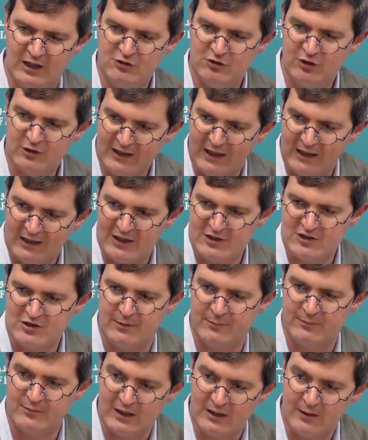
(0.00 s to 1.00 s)
They took that
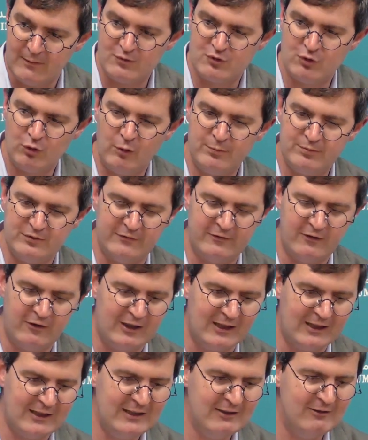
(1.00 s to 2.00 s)
lesson, they absorbed it
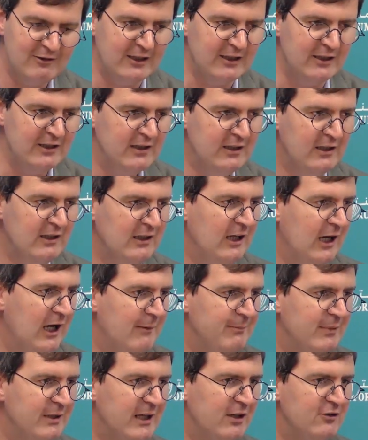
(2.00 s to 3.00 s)
very clearly,
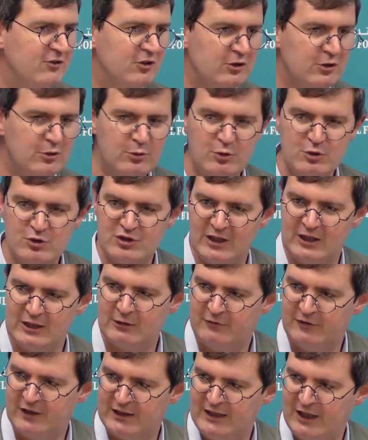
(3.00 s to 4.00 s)
and began to use
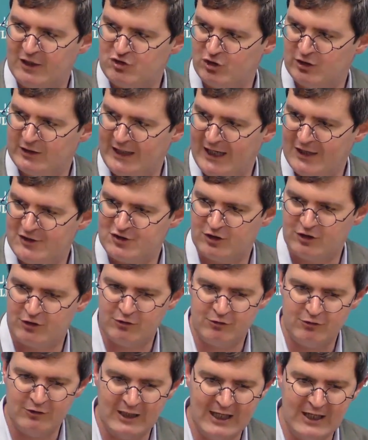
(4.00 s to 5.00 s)
liquefied natural gas to
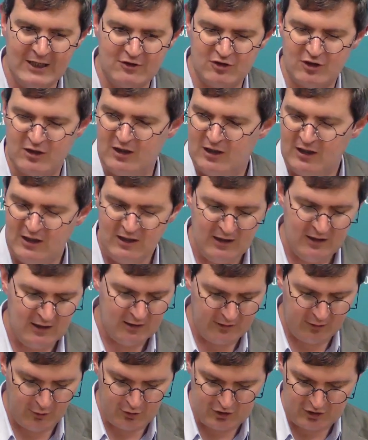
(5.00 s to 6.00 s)
create
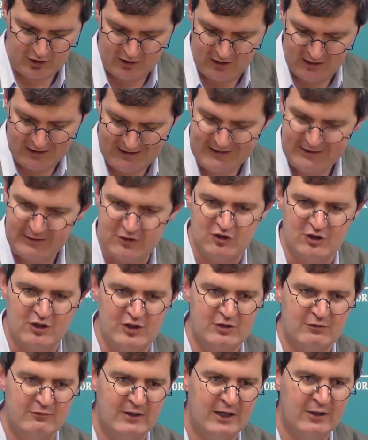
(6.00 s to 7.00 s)
those
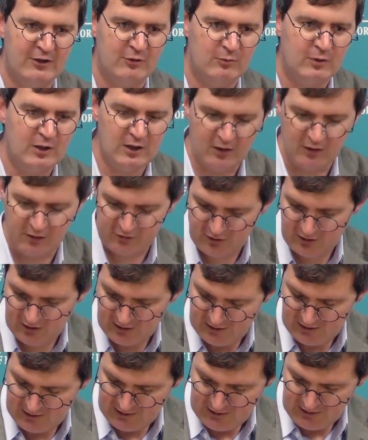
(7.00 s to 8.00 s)
linkages around the world.
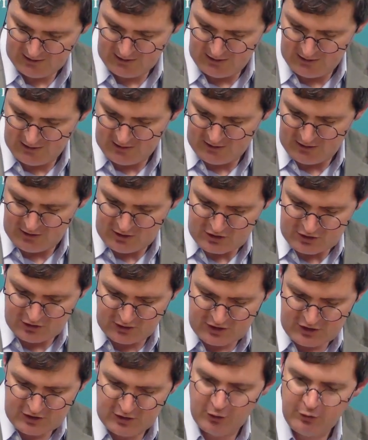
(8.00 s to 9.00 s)

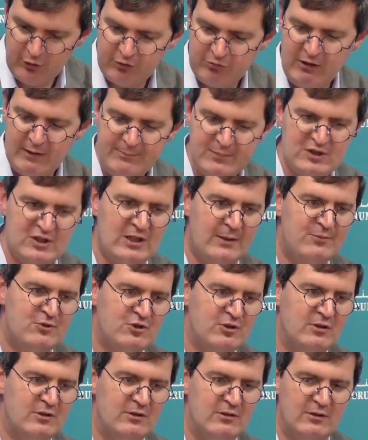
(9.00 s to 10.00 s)
So there's no threat
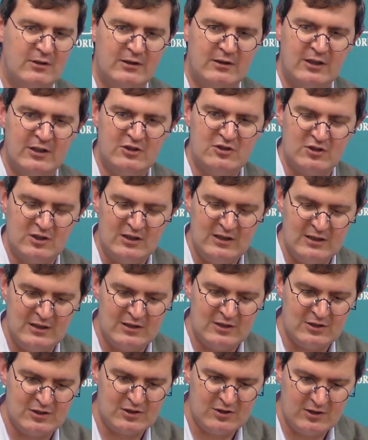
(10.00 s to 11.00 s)
perception that
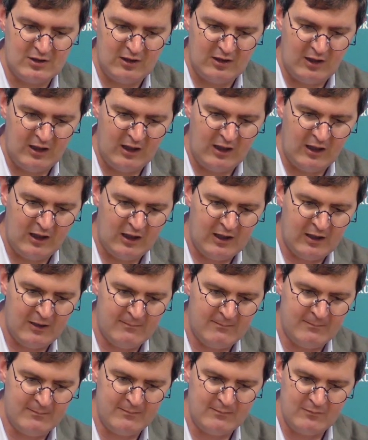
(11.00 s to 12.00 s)
is
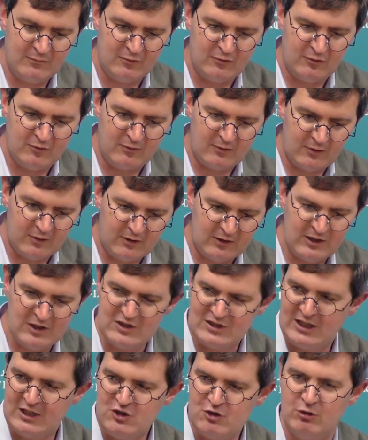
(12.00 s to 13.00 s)

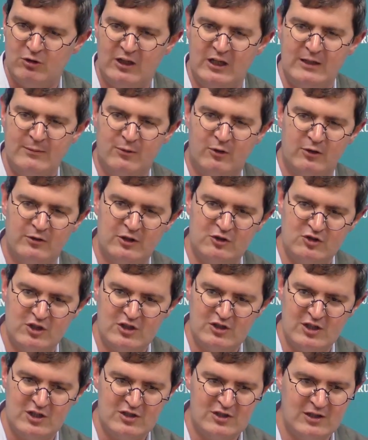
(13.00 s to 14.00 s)
consensual anymore in the
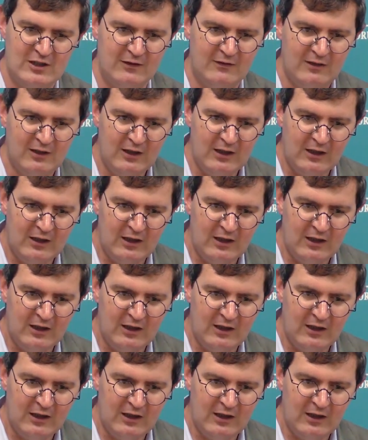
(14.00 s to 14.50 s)
GCC.